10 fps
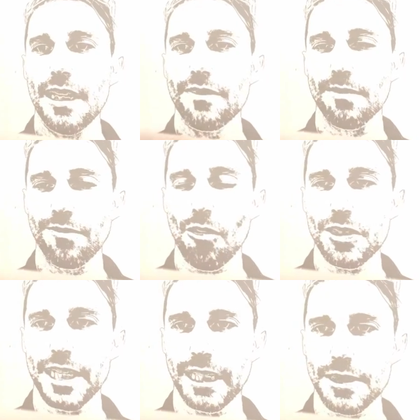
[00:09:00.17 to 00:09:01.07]
from 4
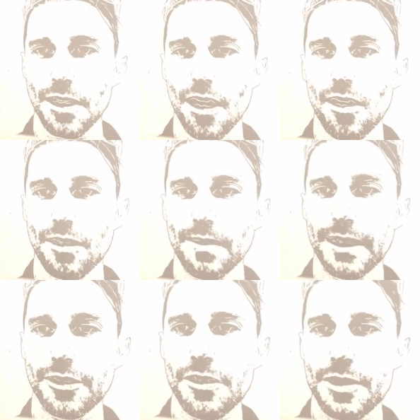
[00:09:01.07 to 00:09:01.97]
seconds all the way
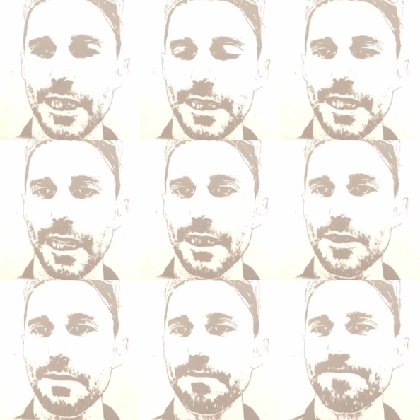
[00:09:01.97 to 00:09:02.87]
through 6
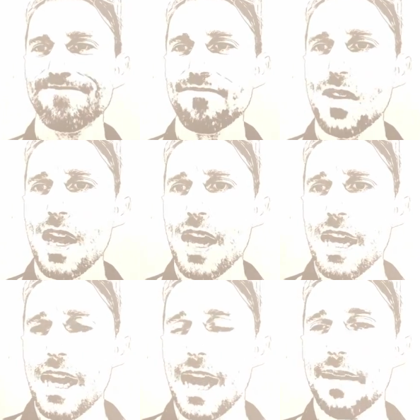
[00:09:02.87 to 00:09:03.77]
seconds.
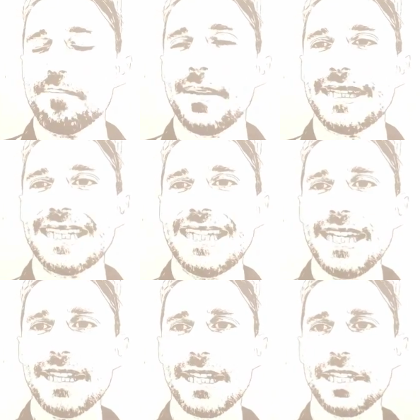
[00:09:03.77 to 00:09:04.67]
But the
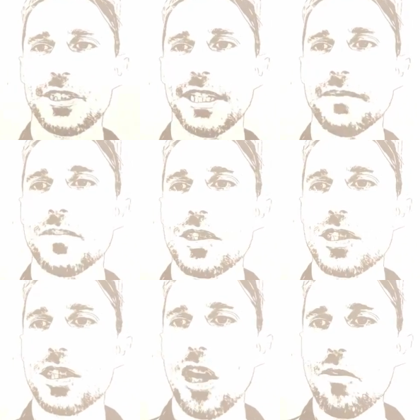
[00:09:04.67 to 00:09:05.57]
key things here, the
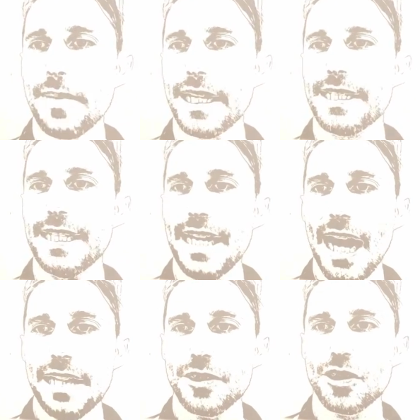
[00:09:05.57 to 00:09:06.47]
slope is
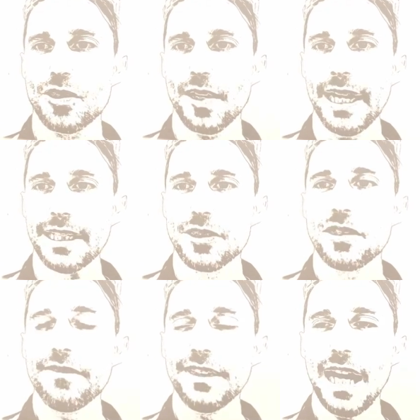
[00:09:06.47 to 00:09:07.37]
not straight, so
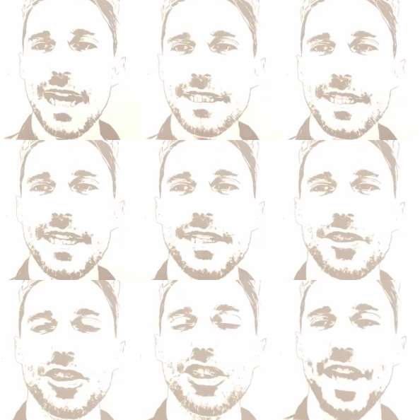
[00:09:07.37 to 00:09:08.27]
the velocity
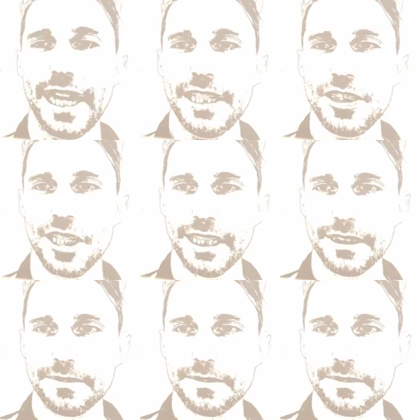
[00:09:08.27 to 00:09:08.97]
is changing.